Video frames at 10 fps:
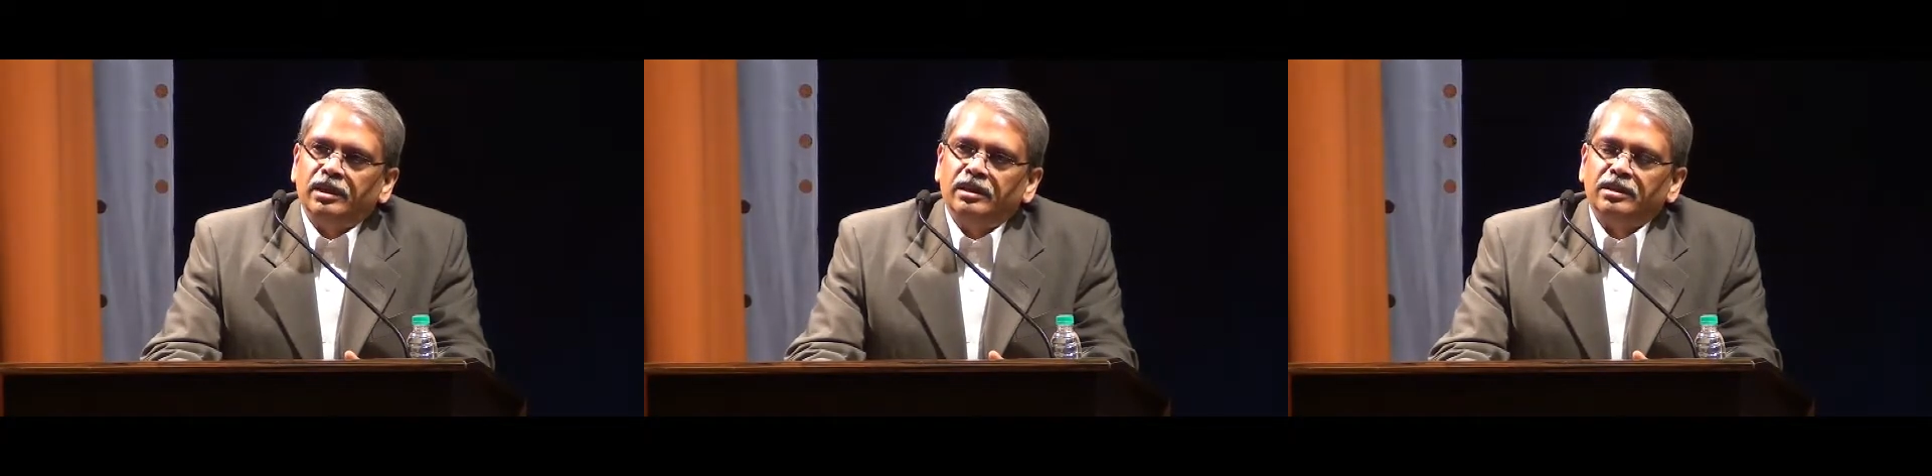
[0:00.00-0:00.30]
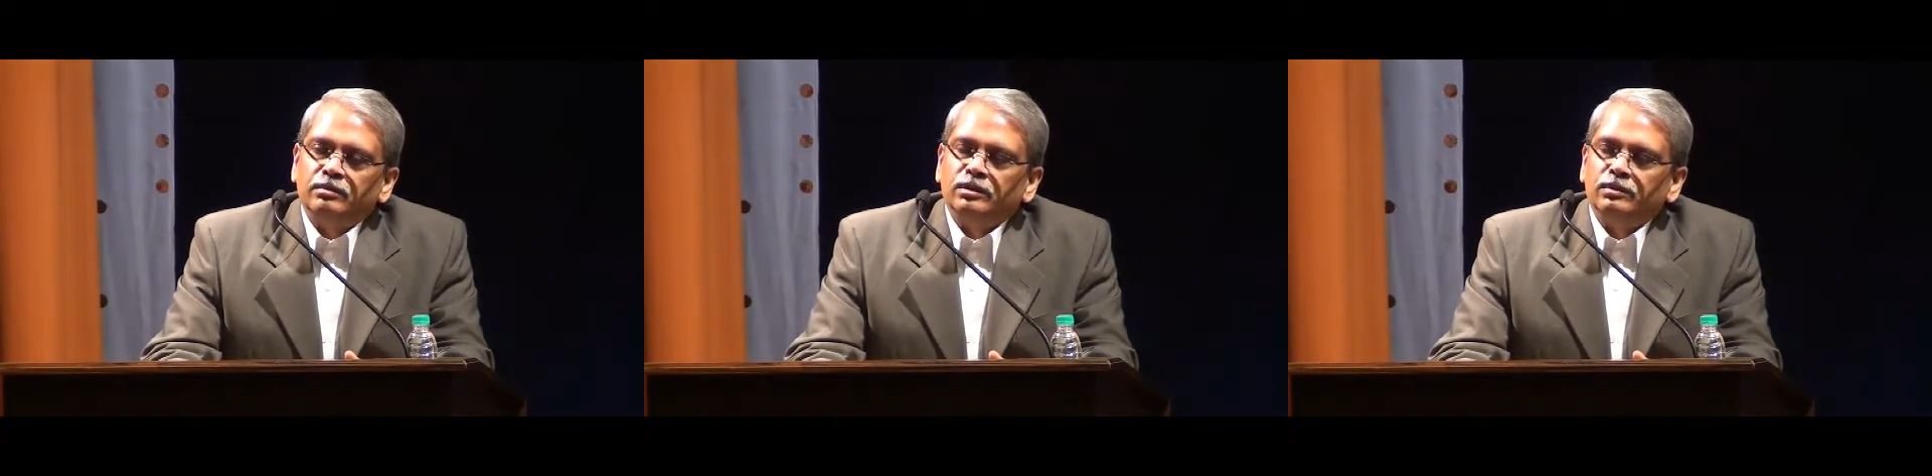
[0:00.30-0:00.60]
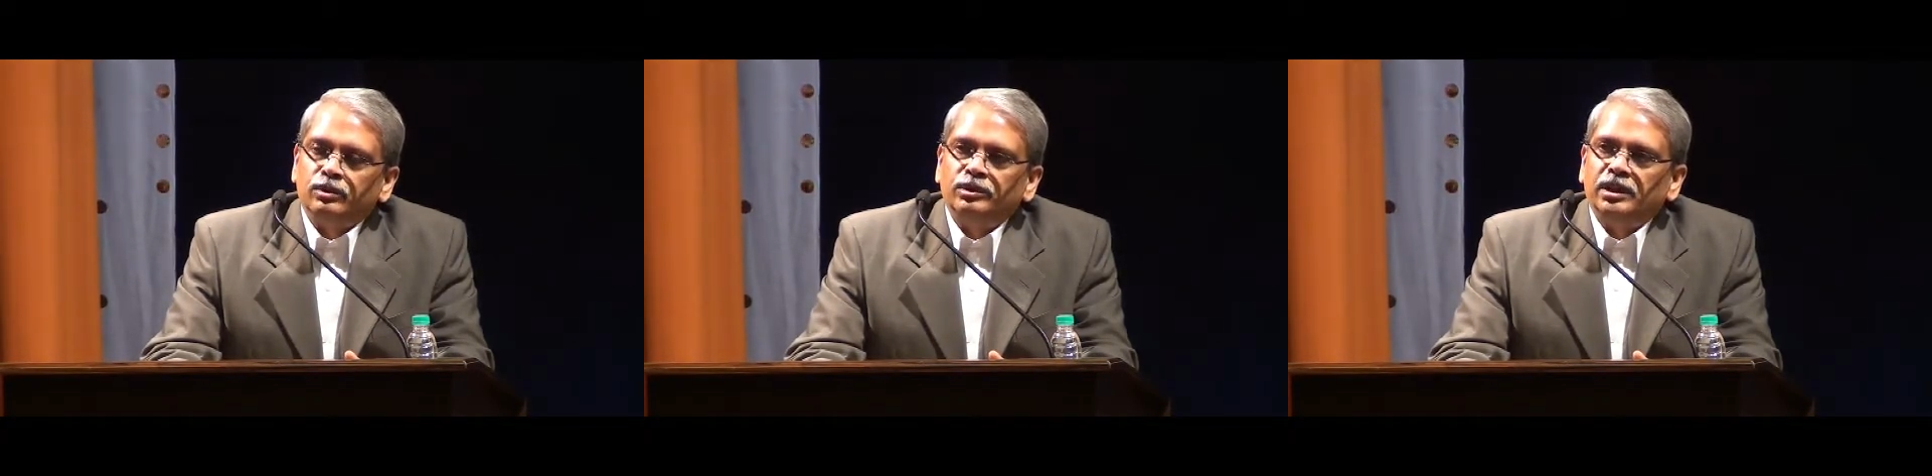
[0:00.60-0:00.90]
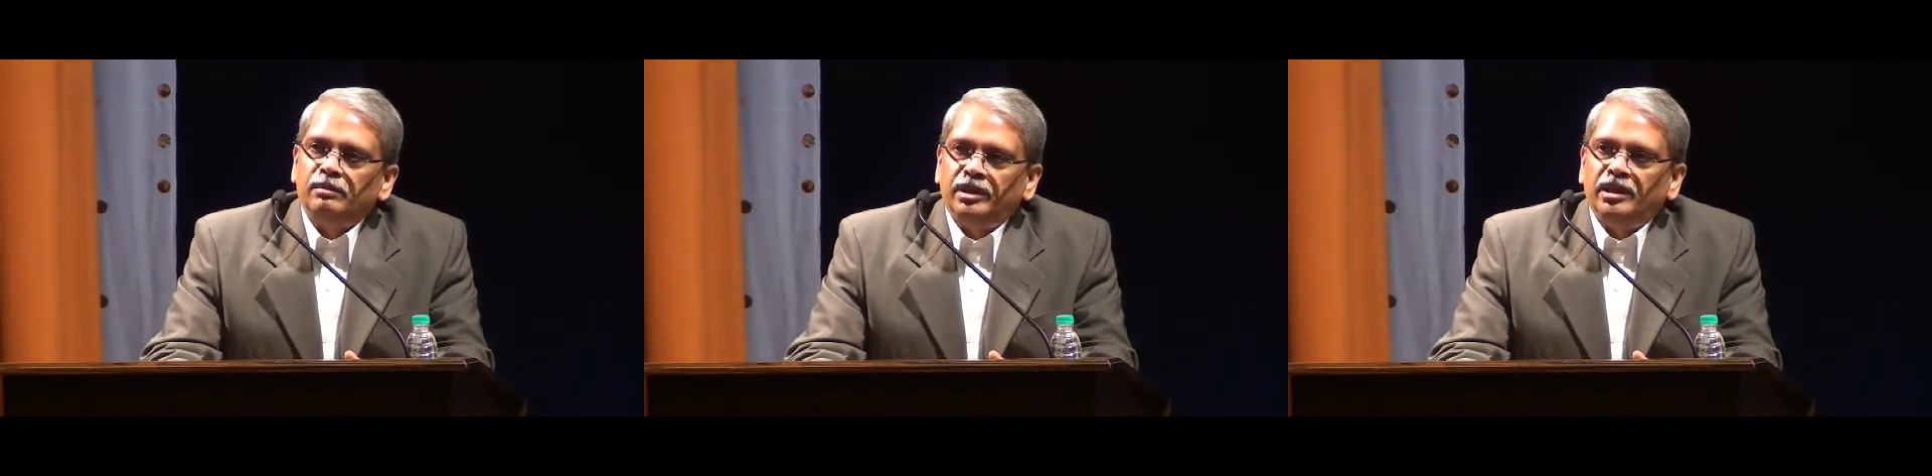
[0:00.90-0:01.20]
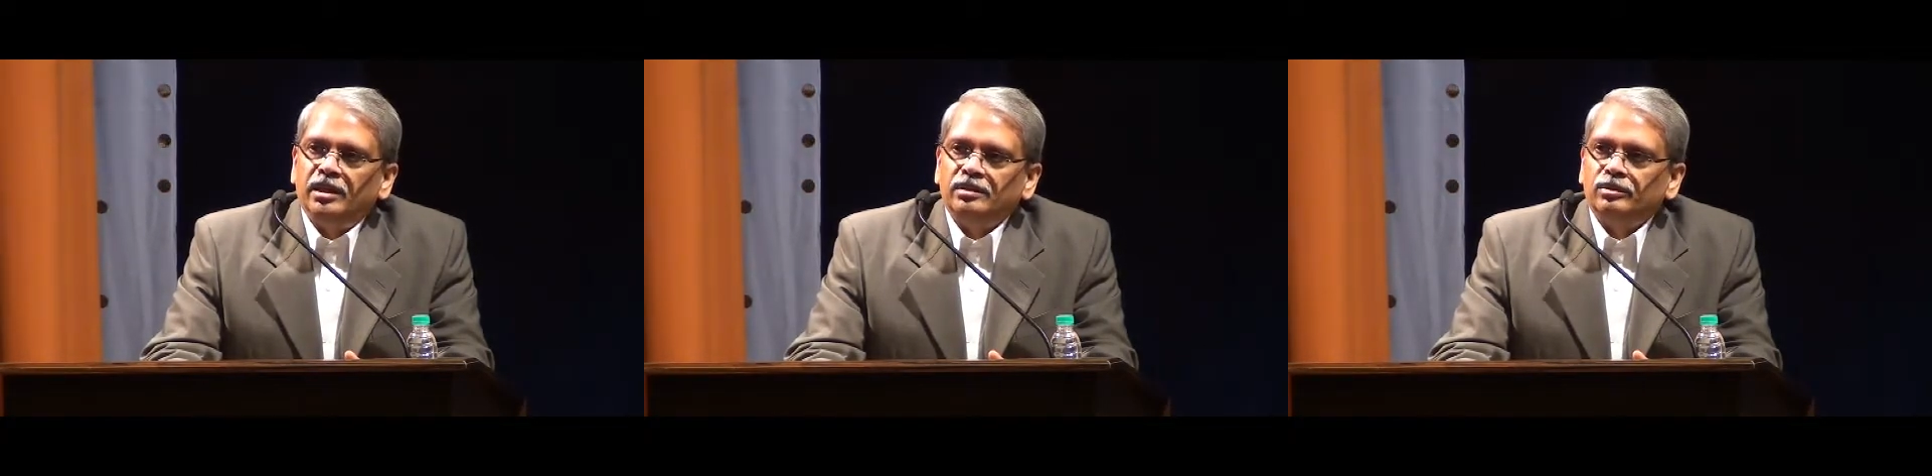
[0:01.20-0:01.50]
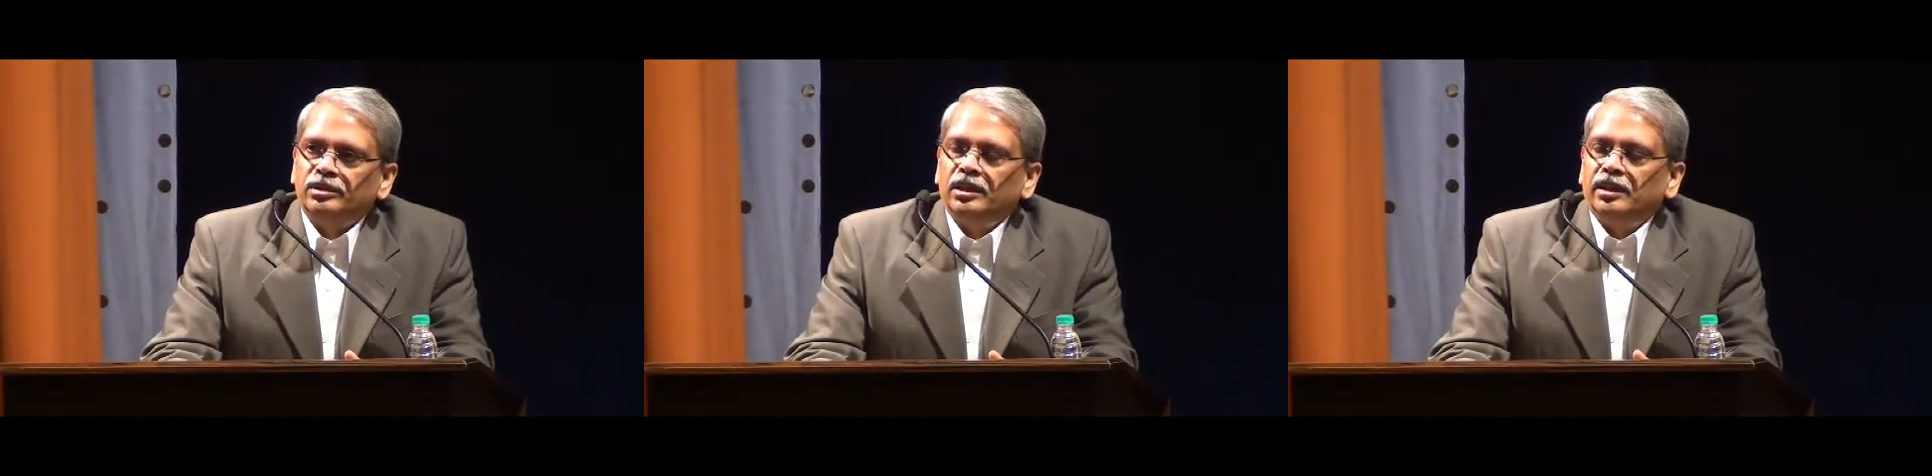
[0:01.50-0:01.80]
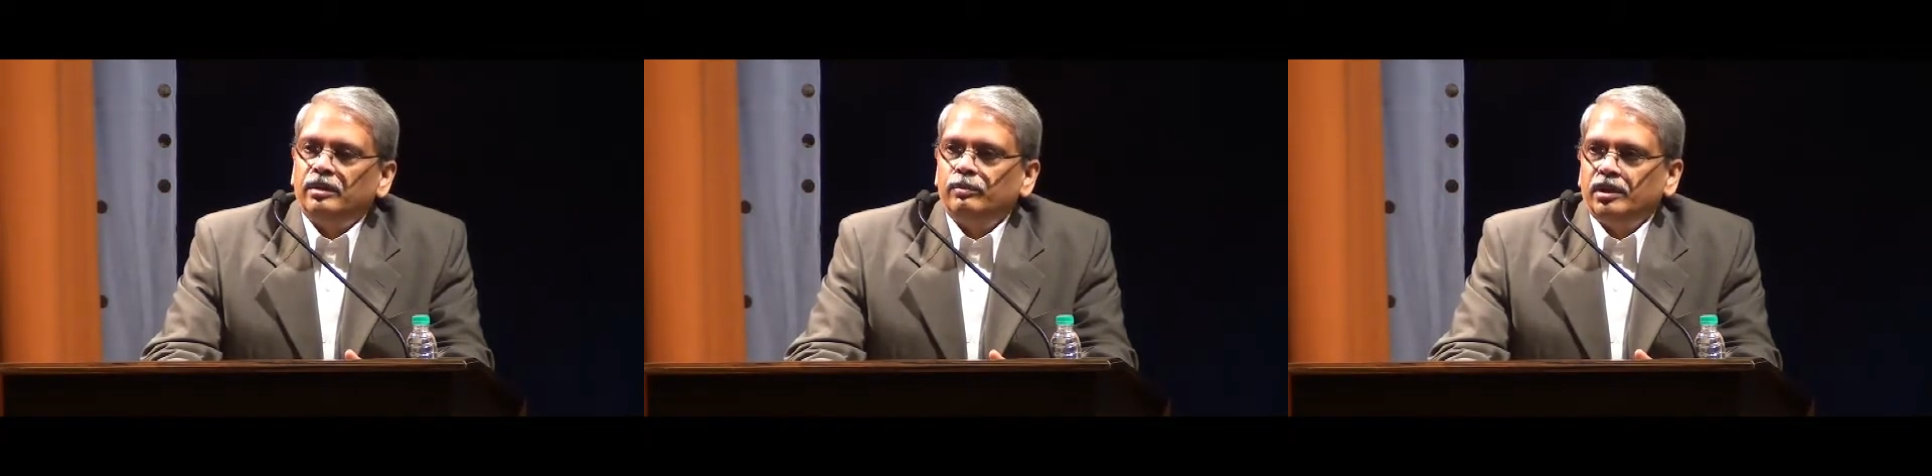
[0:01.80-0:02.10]
in terms of social media and social
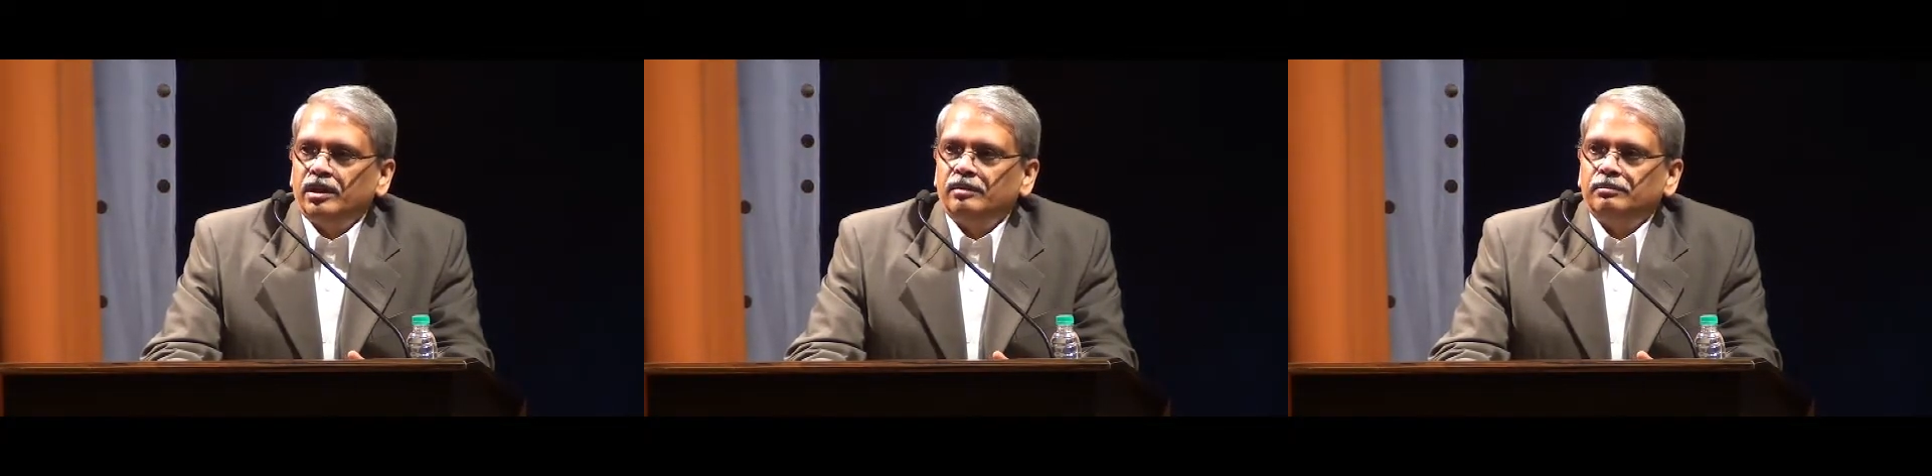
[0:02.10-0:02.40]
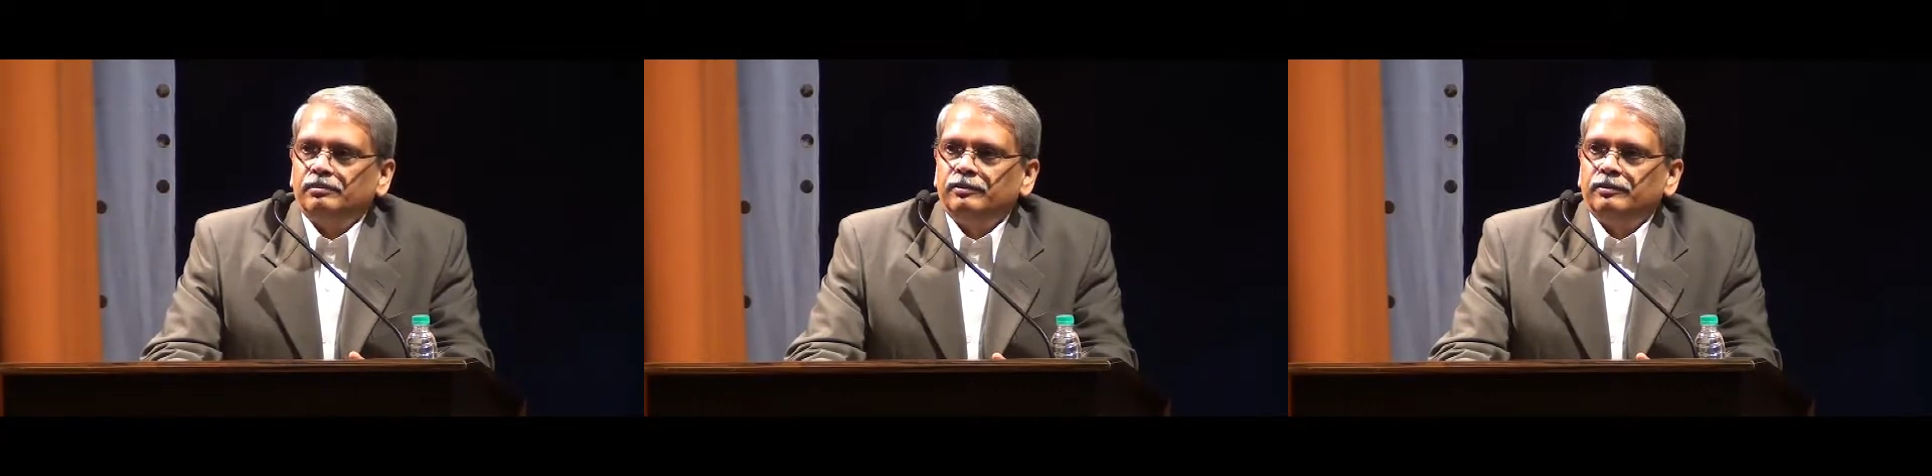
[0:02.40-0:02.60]
networking,